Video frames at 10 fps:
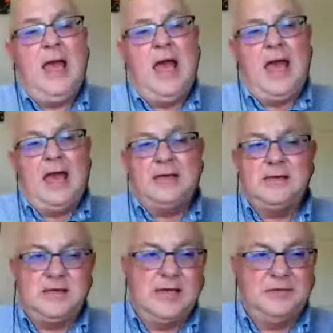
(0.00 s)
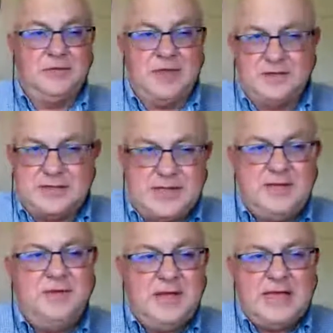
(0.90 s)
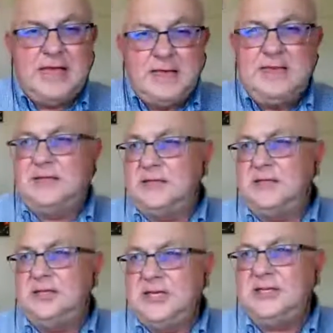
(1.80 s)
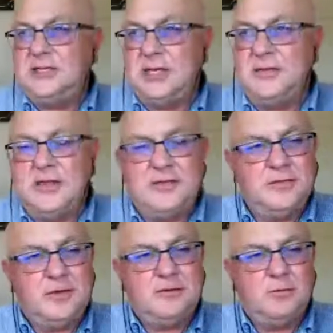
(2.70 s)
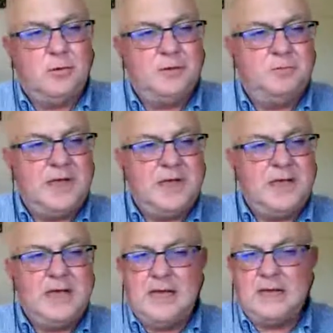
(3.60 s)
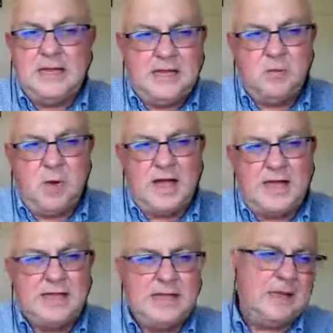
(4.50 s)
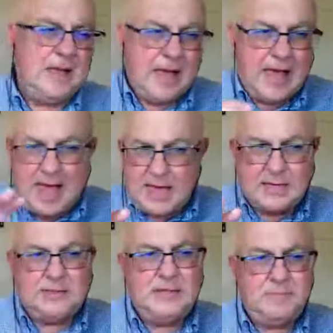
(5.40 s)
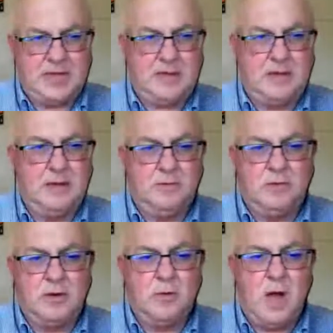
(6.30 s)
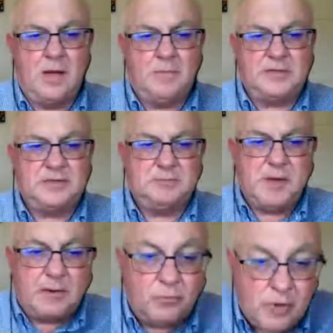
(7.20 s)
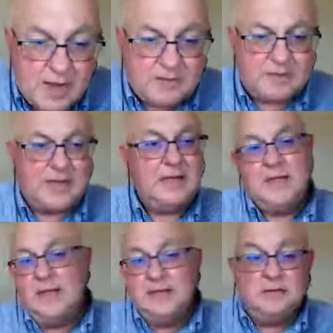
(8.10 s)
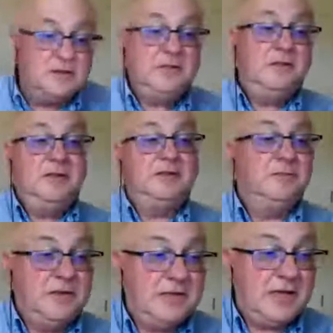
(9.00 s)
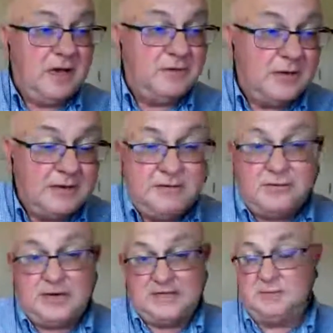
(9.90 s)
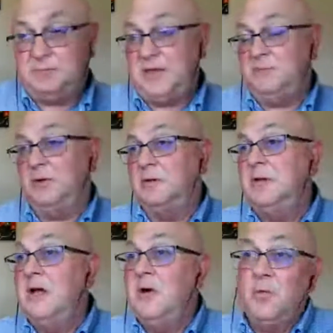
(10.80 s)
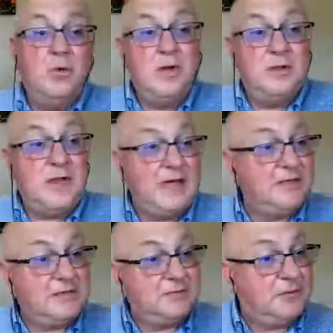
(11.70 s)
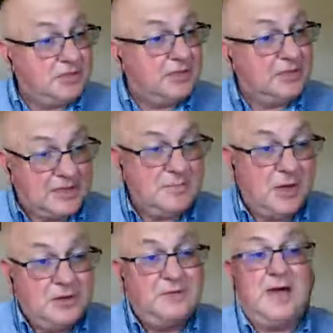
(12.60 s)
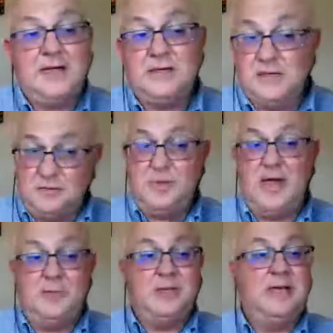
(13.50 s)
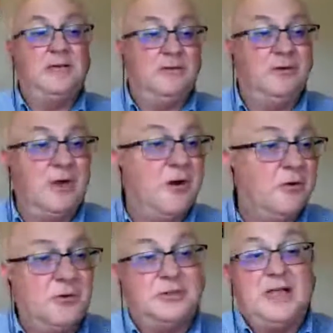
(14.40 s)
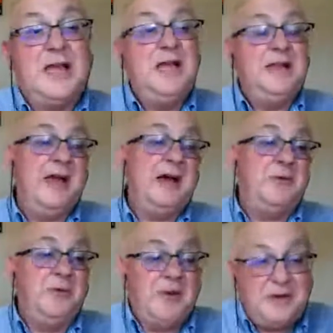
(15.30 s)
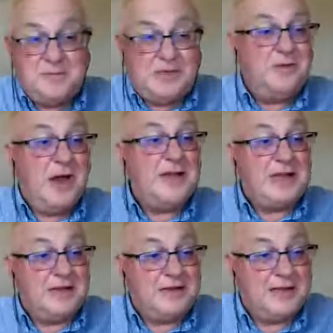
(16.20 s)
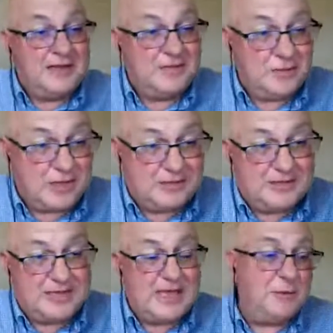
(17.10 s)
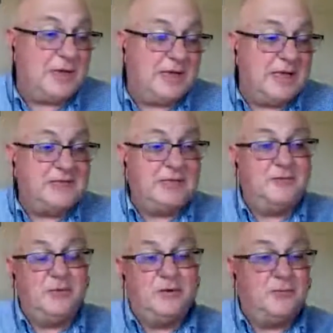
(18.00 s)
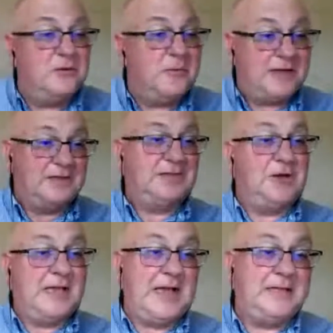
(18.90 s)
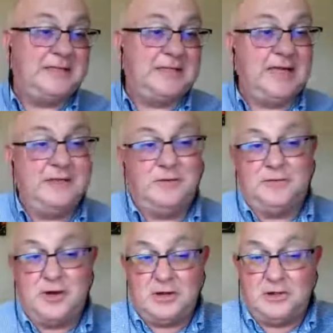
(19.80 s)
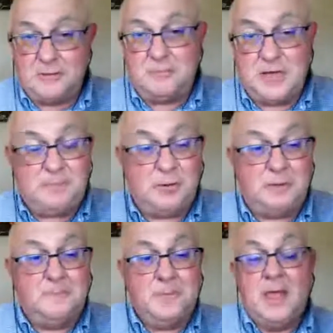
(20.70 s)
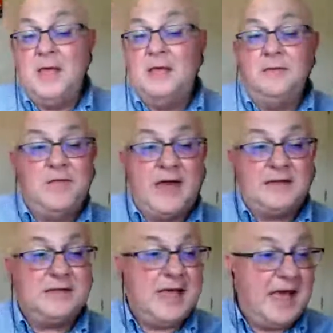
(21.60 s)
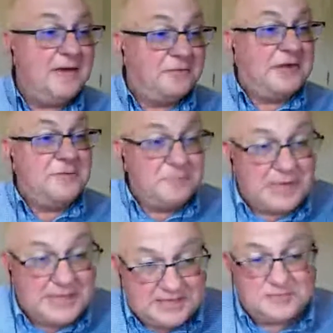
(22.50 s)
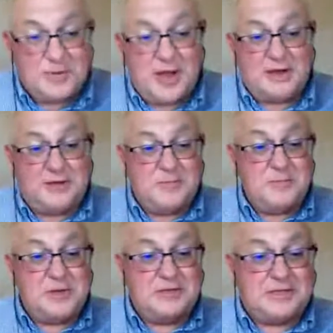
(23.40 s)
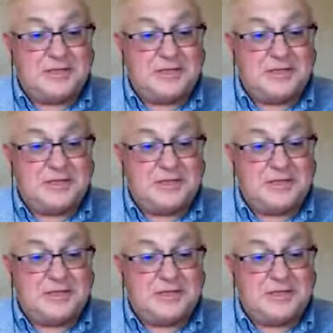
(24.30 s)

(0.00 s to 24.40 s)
And there's never any suggestion that this would be in any way academic requirements, but rather, did this video interest people? Were they sufficiently motivated to be able to get through the whole course? Now, we've only been running the Kiwi Connection for a few months, so I can't say that we've got a lot of people that have completed micro-moocs at